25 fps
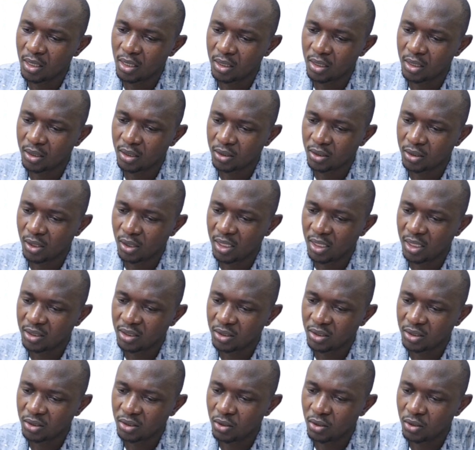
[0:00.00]
So
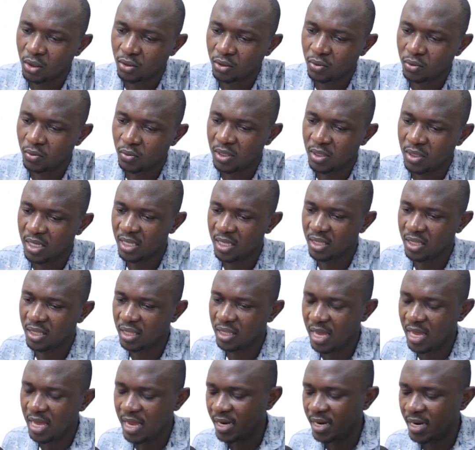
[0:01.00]
let's go to the
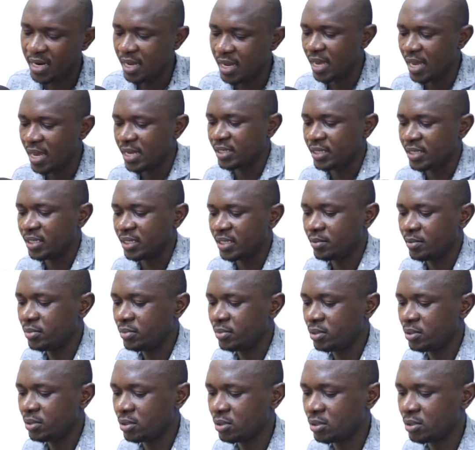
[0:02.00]
third item.
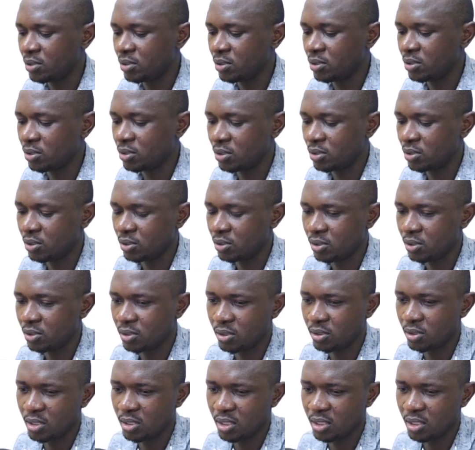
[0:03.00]

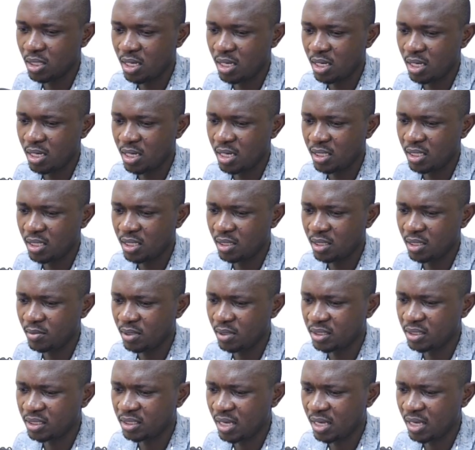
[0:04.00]
The third item is